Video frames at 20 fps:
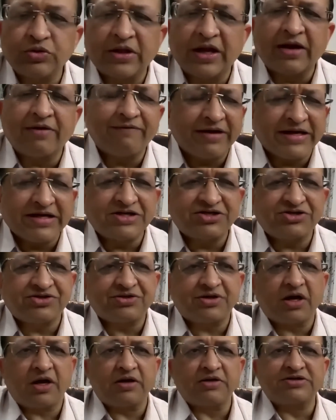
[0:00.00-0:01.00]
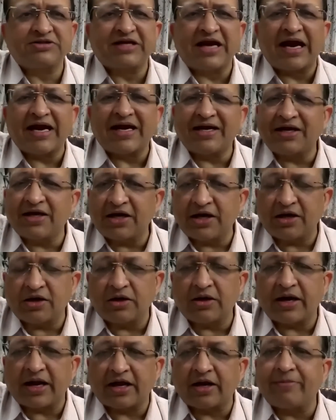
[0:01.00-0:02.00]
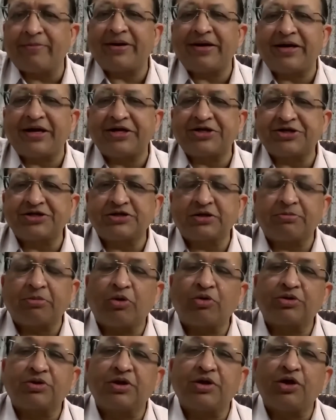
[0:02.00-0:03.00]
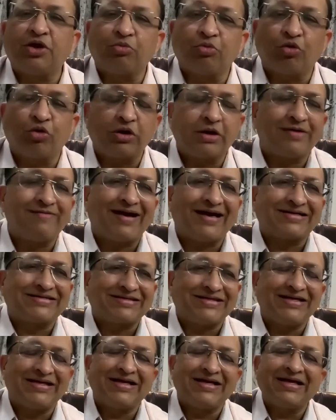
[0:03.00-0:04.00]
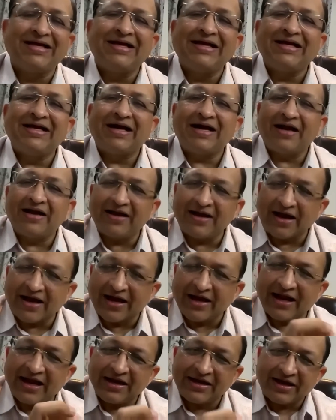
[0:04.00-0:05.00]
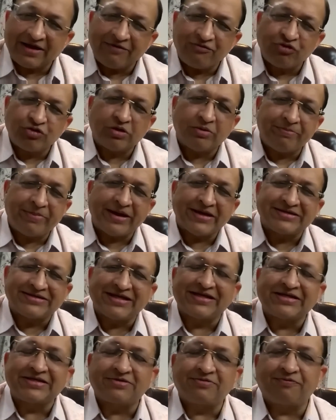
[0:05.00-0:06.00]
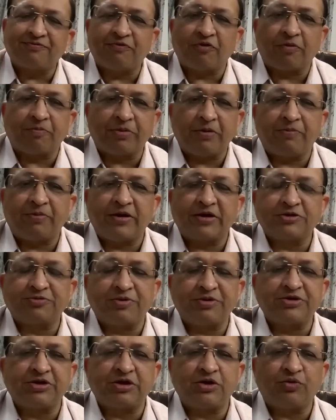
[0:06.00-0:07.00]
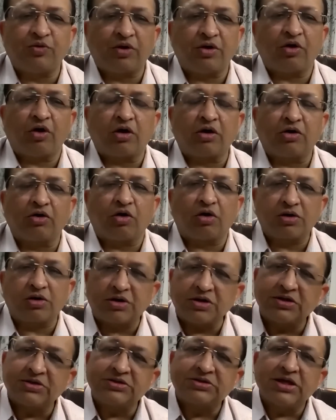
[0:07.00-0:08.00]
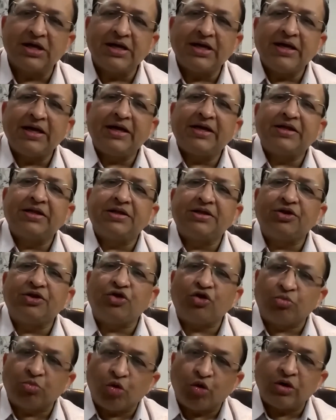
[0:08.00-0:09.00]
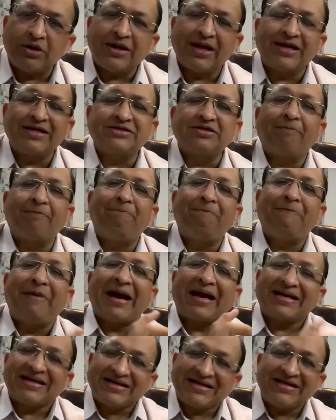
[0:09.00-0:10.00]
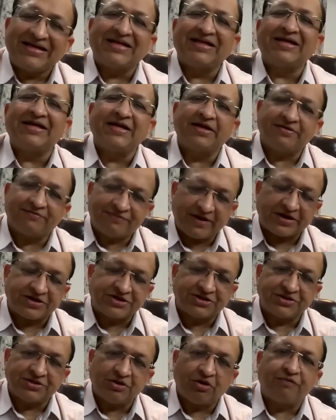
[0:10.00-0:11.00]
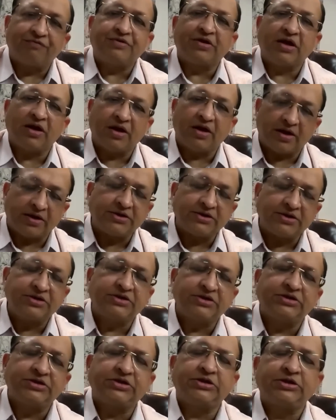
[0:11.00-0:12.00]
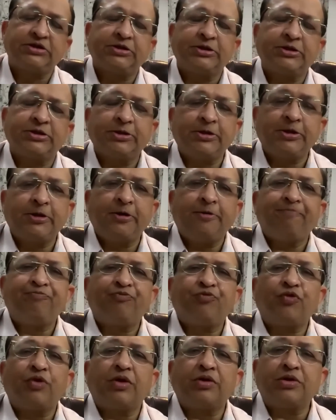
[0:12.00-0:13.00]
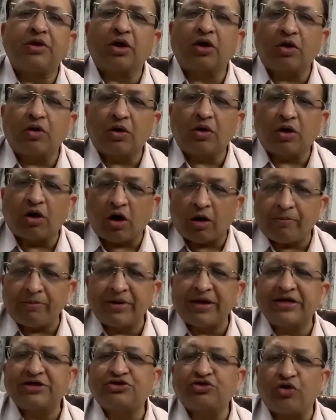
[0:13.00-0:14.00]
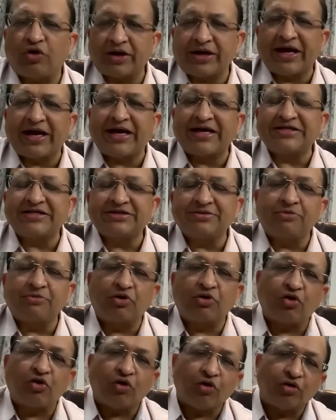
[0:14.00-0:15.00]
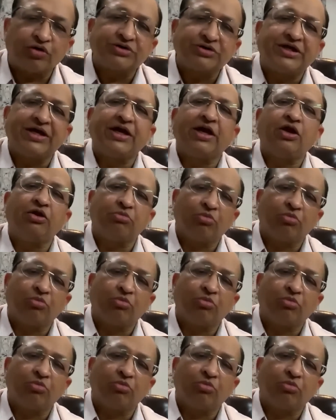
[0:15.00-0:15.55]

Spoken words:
there are very standard recommendations about the pneumonia vaccine. Again, I'll give you the basics for people, especially who are not doctors. Pneumonia is a bacterial infection of the lungs. The commonest organism causing